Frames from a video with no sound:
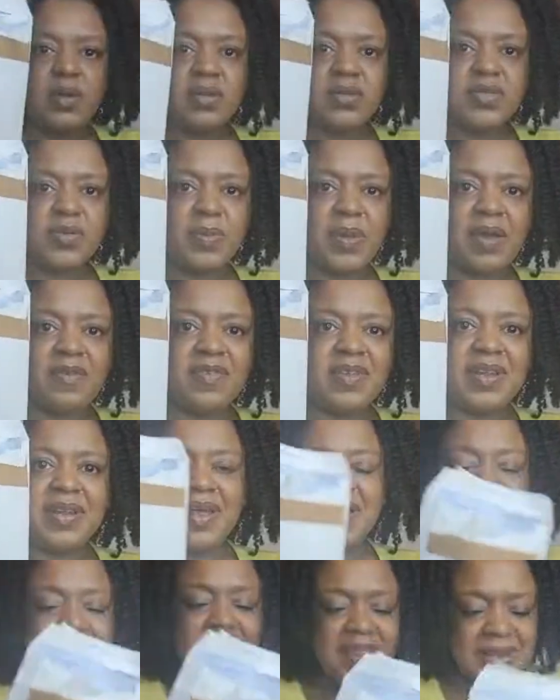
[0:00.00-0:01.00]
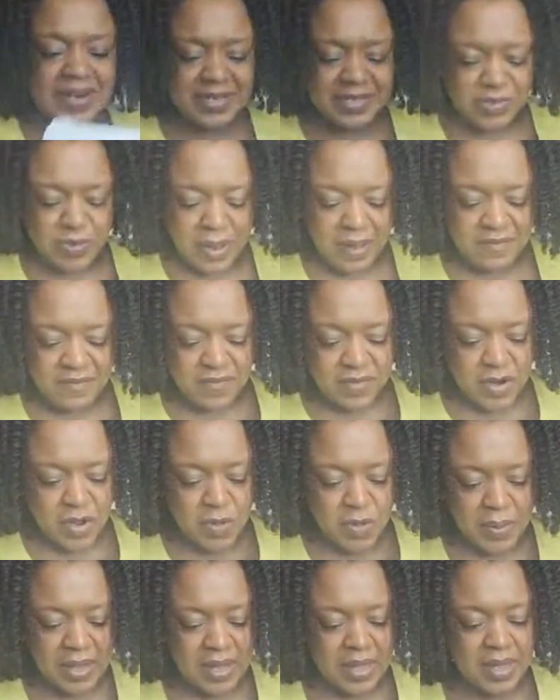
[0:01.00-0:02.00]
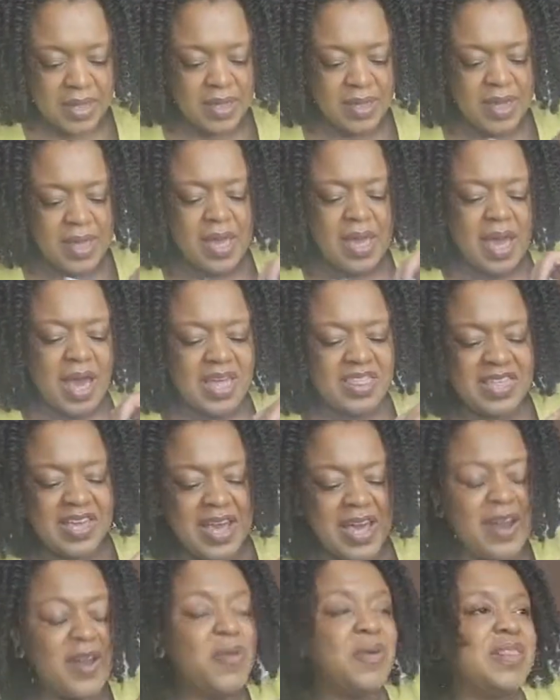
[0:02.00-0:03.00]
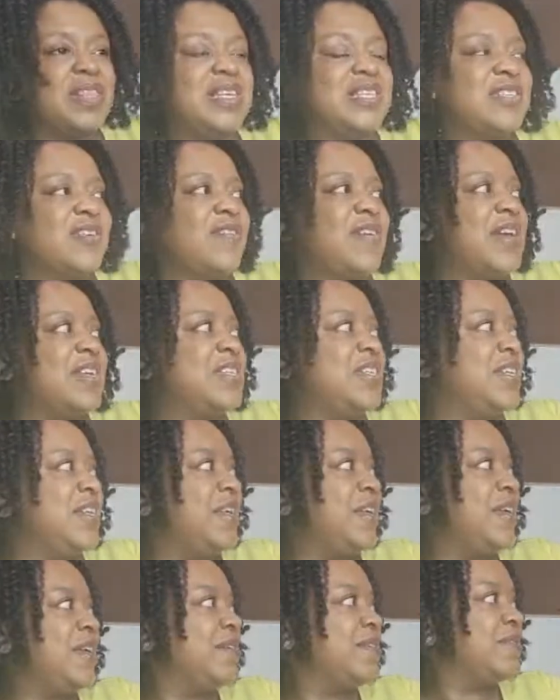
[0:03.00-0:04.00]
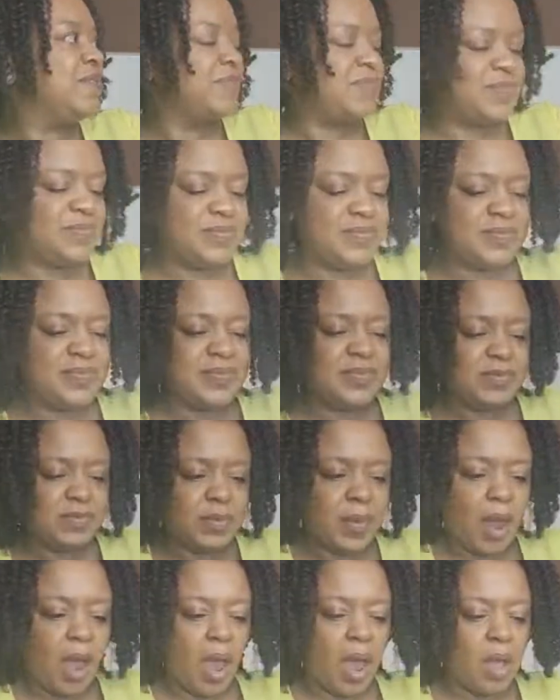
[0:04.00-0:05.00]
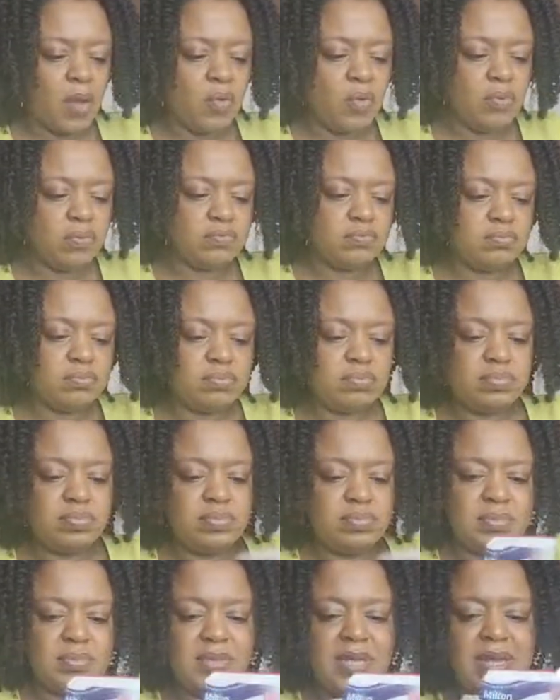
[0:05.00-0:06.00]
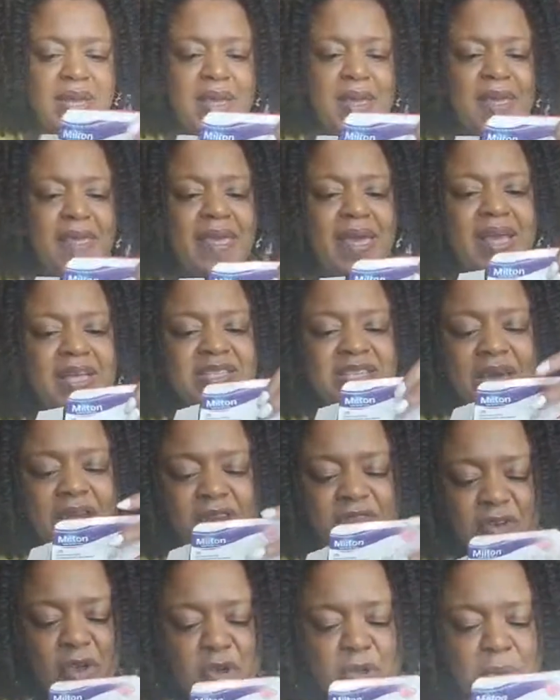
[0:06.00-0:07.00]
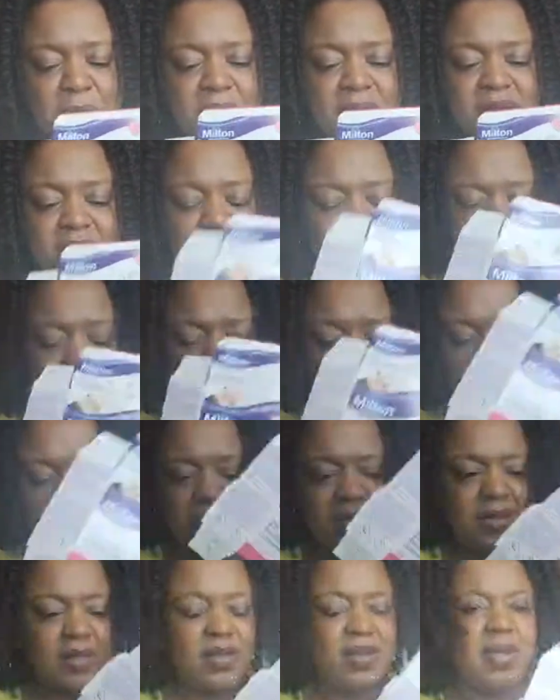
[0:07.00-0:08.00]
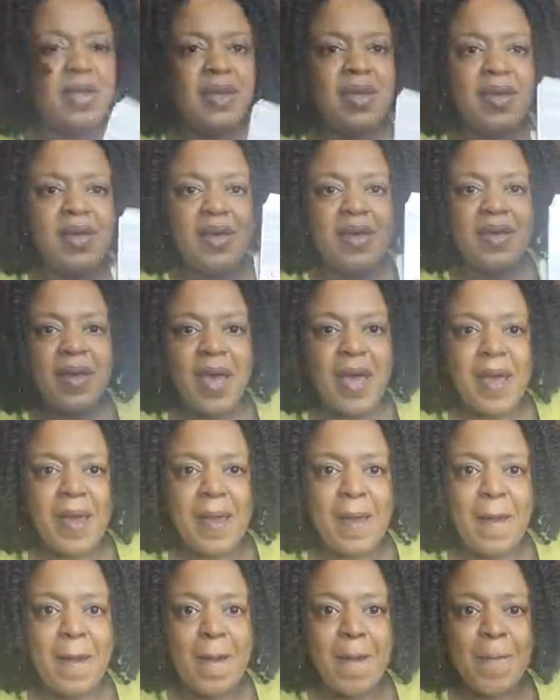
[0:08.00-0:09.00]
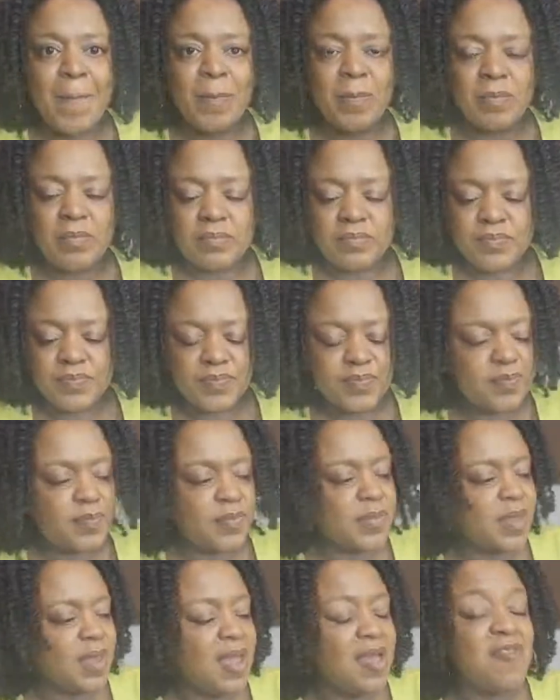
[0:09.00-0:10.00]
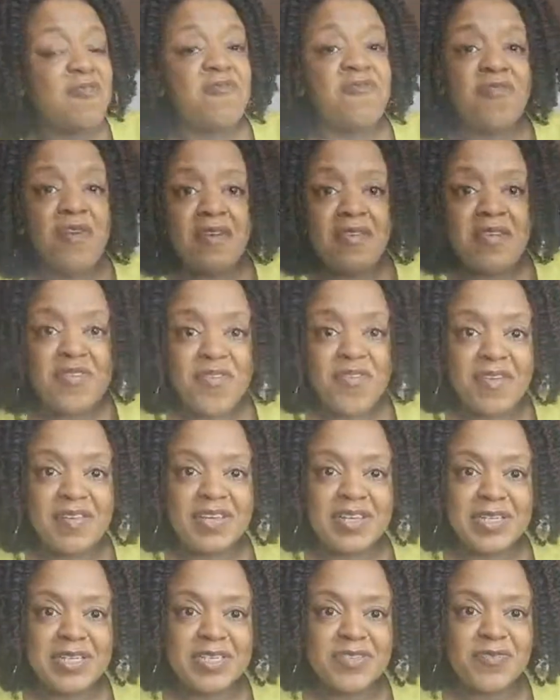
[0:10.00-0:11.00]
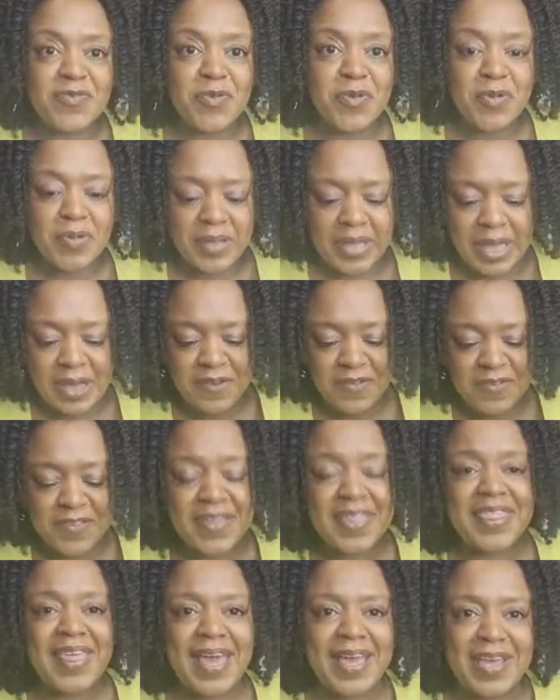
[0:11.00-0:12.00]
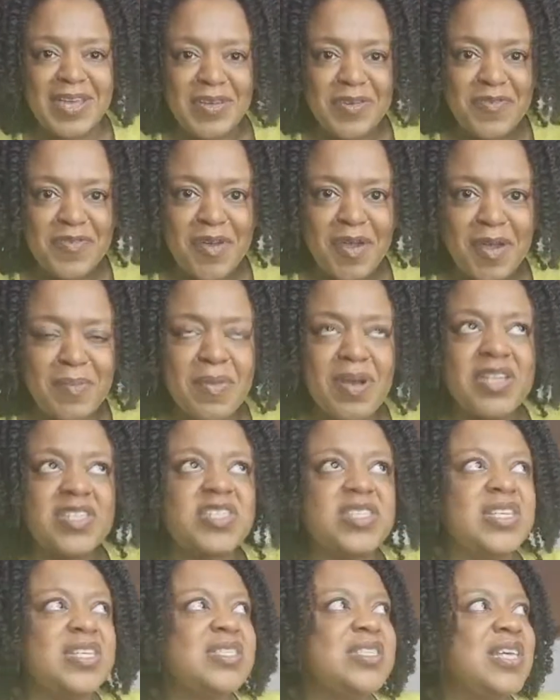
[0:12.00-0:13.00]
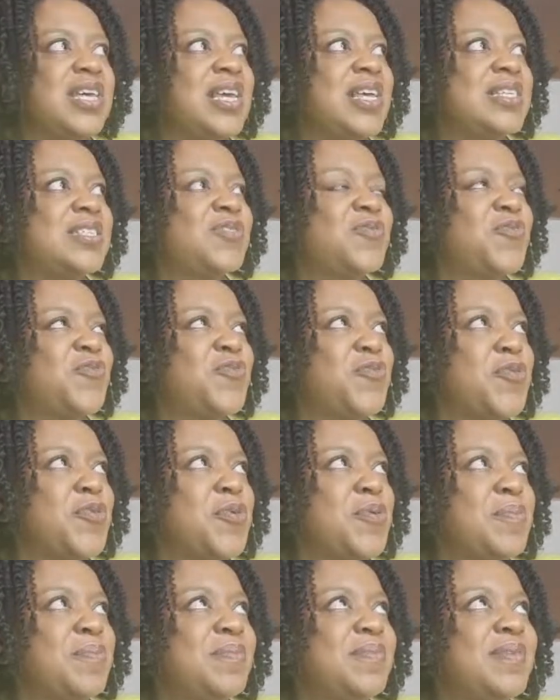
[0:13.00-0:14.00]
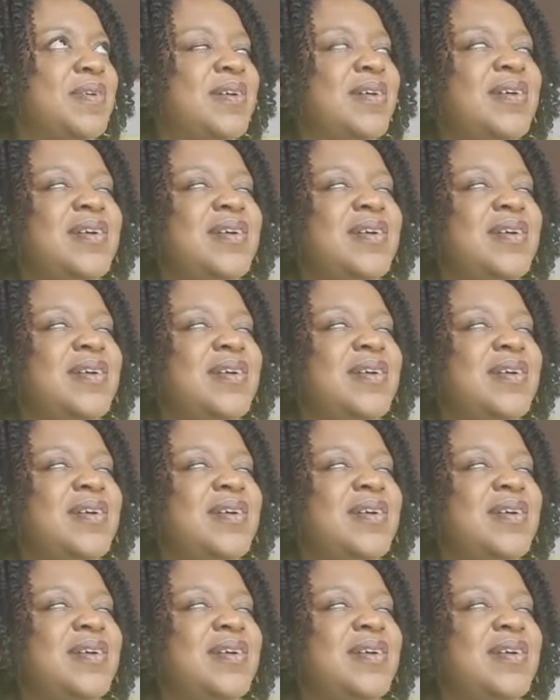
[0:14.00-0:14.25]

so we have a, another little envelope here. I think I know what these are actually. Oh, tablets. It's kind of open, but um, very, very useful gift. Thank you very much. This is from,